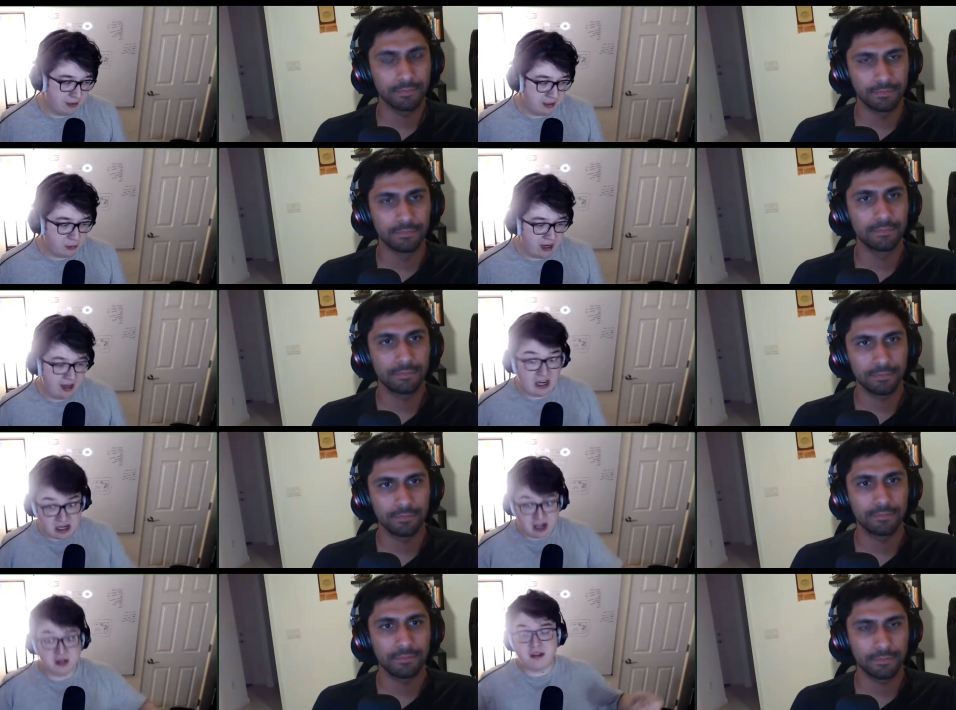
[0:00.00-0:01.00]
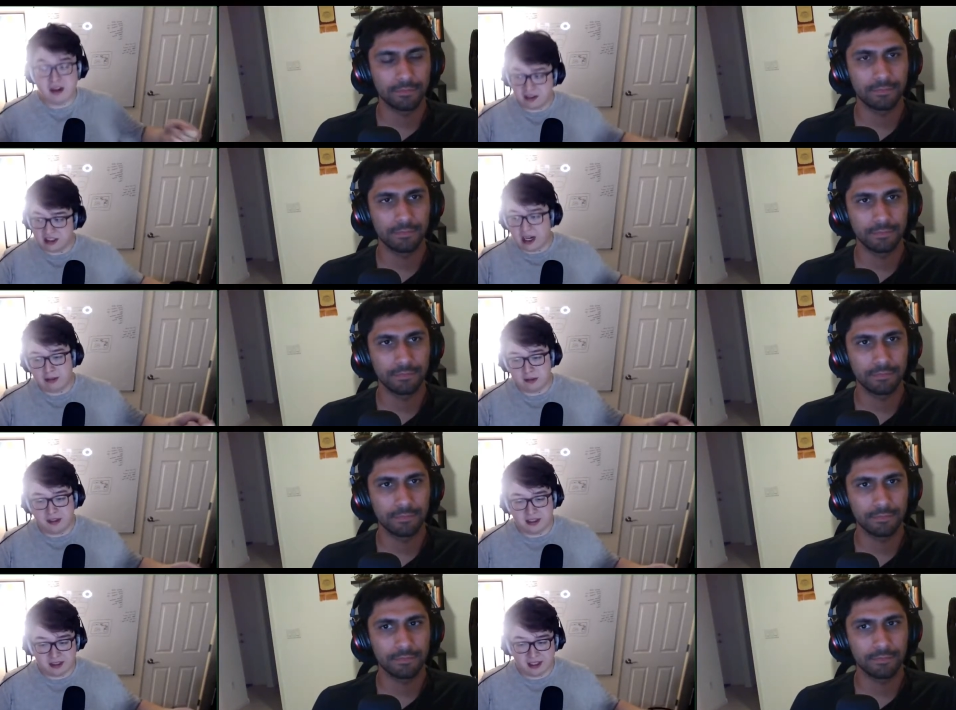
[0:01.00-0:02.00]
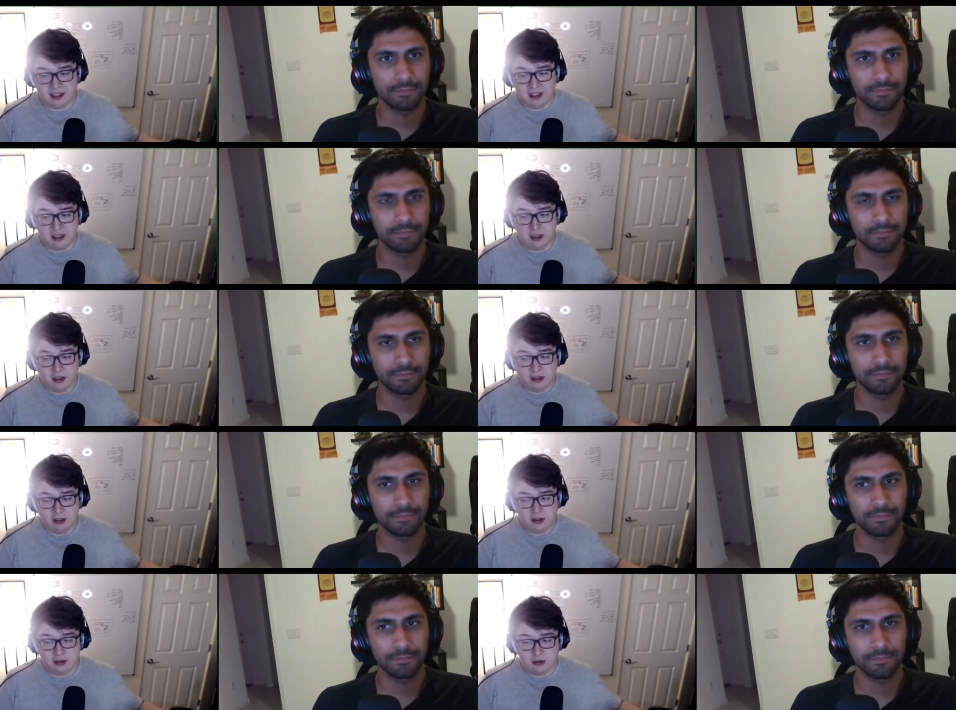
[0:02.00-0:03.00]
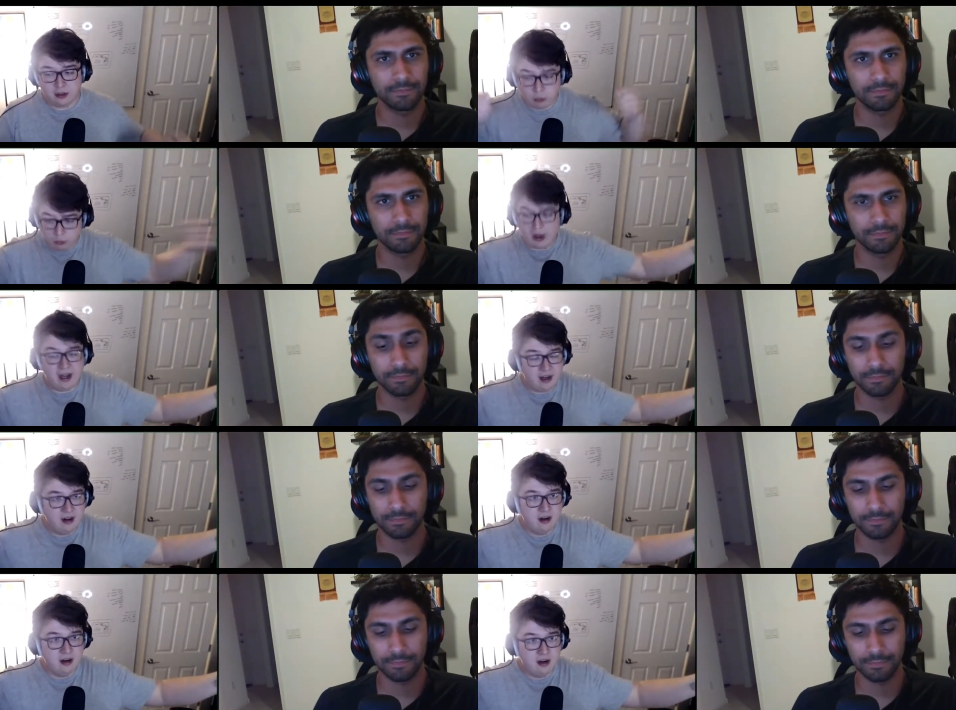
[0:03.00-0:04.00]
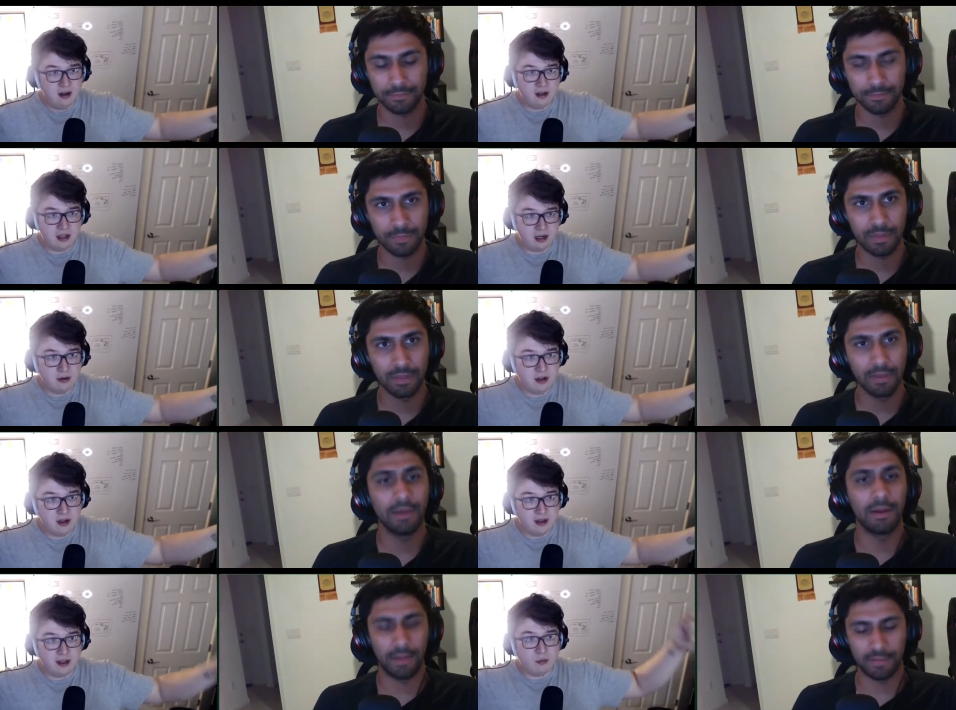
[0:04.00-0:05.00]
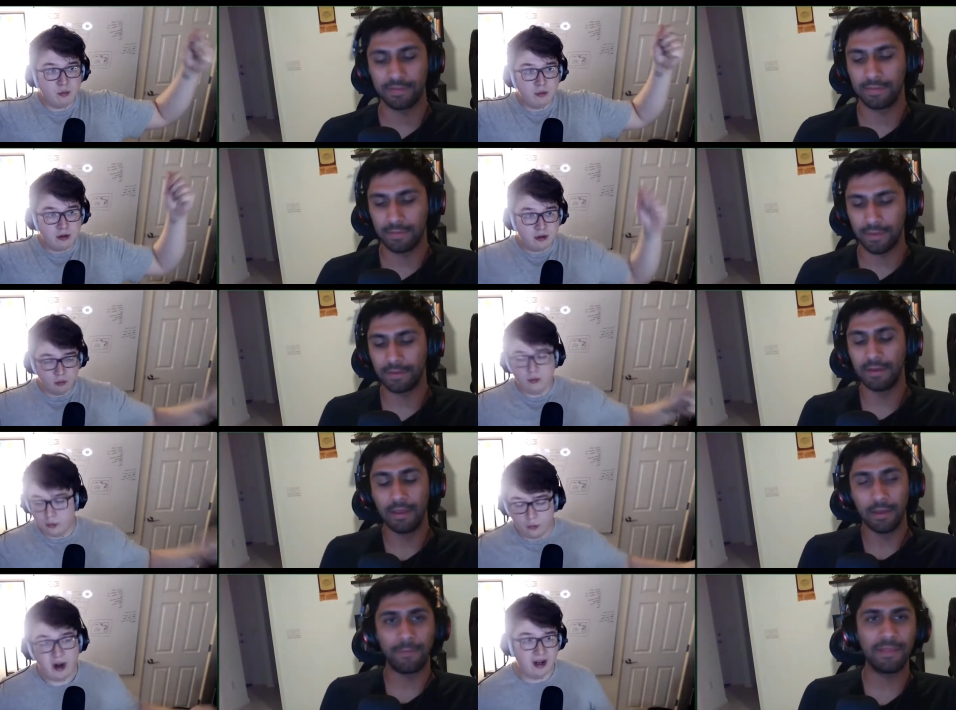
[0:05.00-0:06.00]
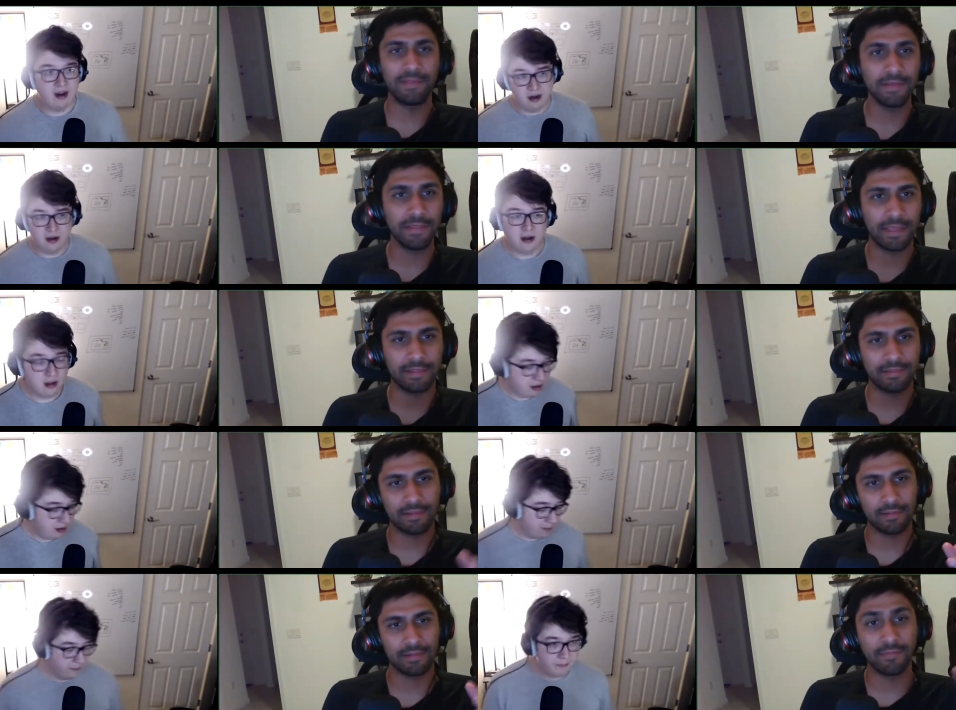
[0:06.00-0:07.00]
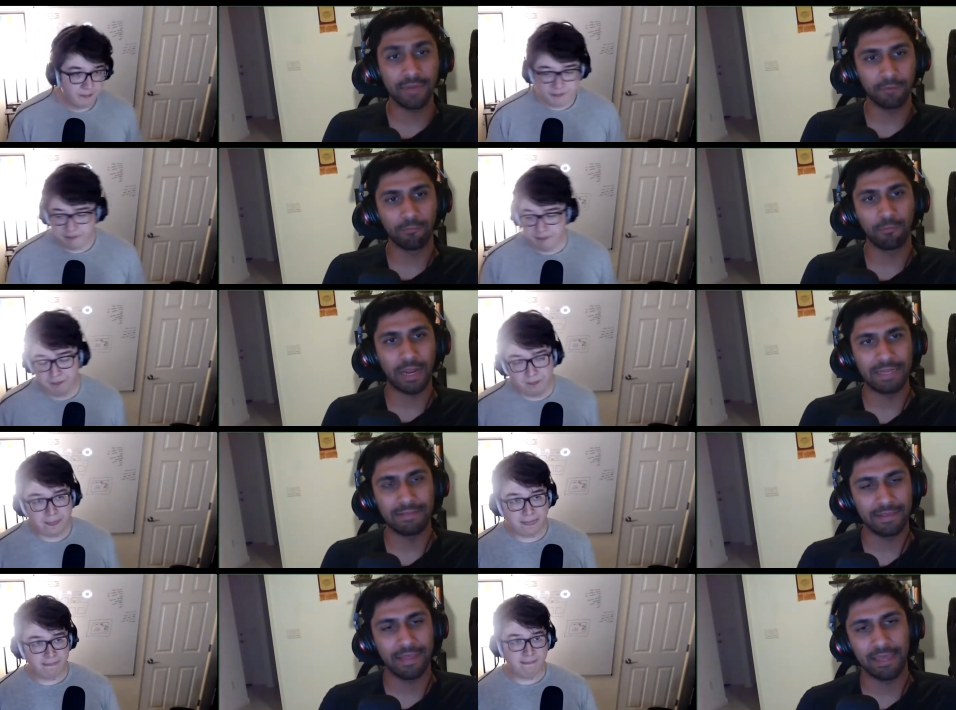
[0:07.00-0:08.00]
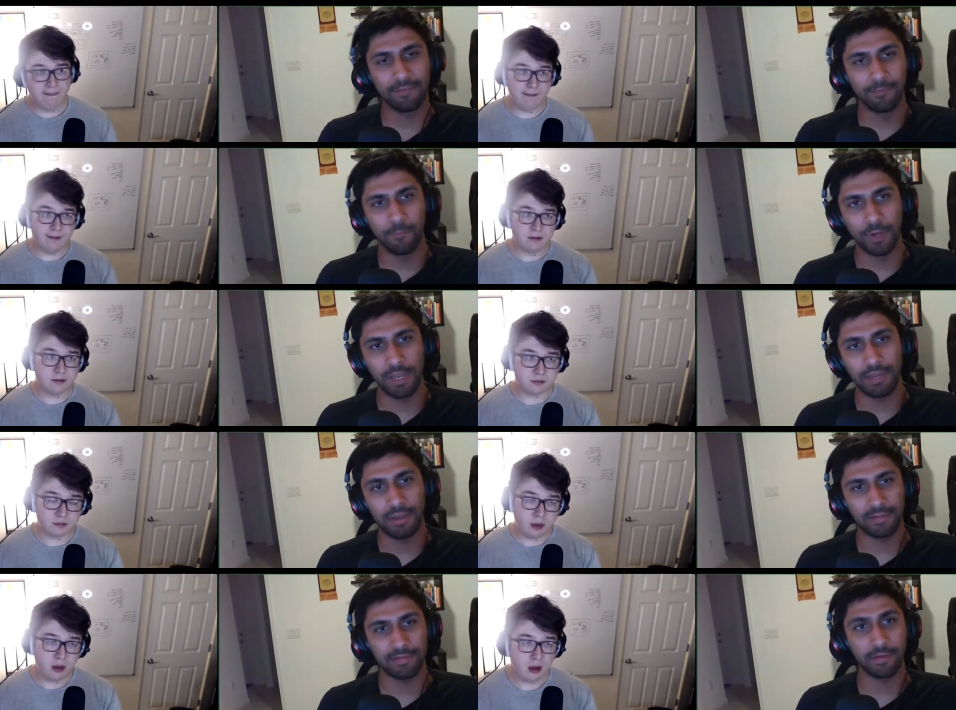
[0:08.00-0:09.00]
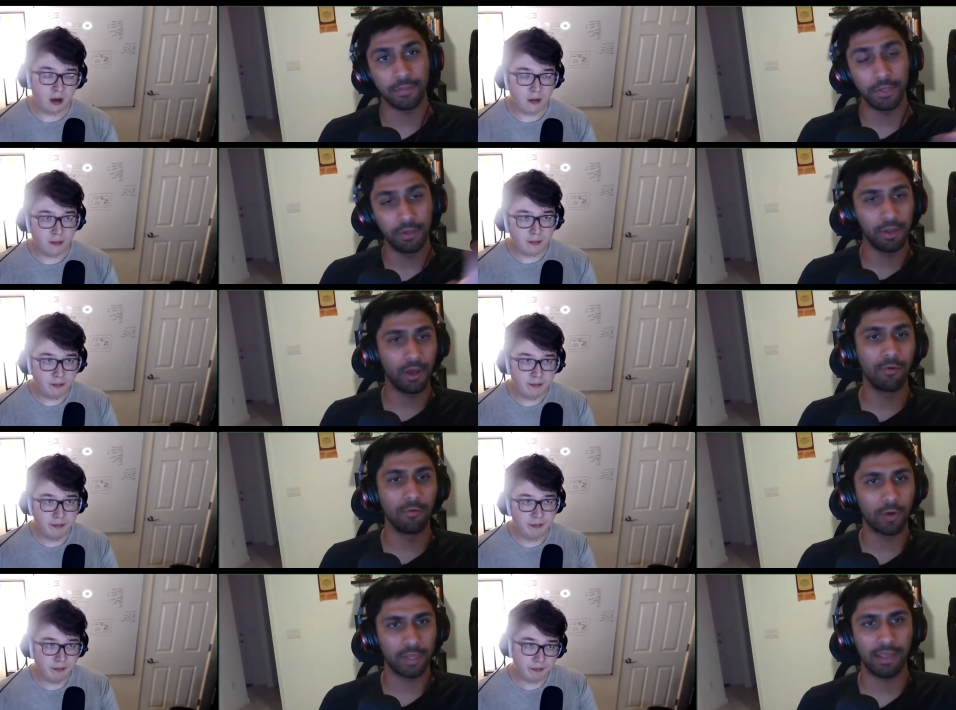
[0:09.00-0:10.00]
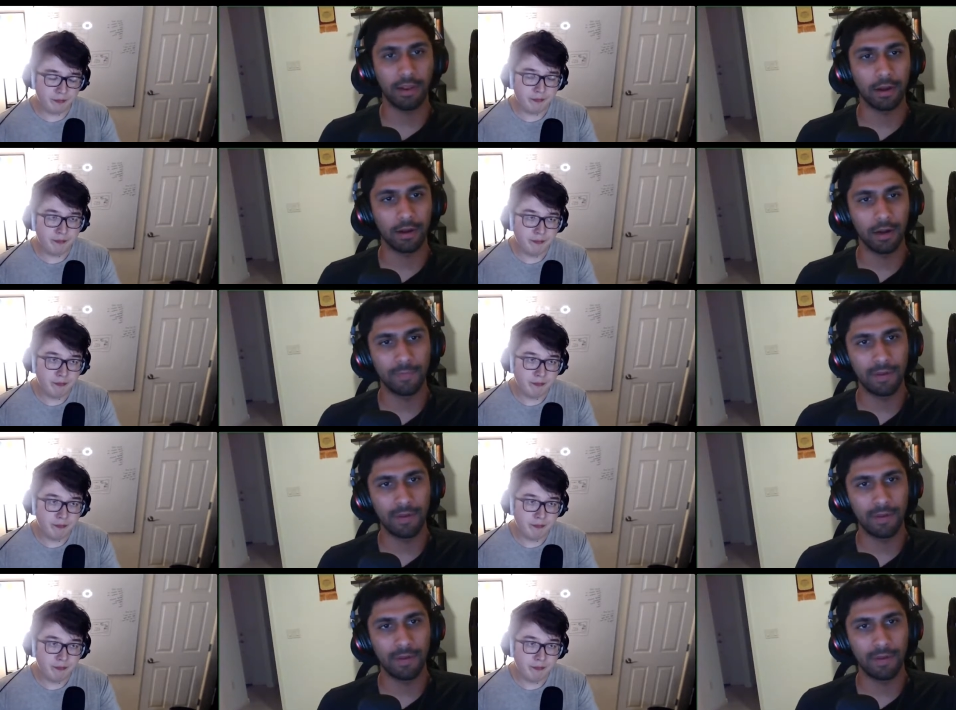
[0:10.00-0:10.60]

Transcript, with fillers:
Speaker 1: we're adding another thing on top just because like, like why, you know? Like
Speaker 2: I see. Yeah, yeah. Basically like somebody writing the game wouldn't necessarily know or care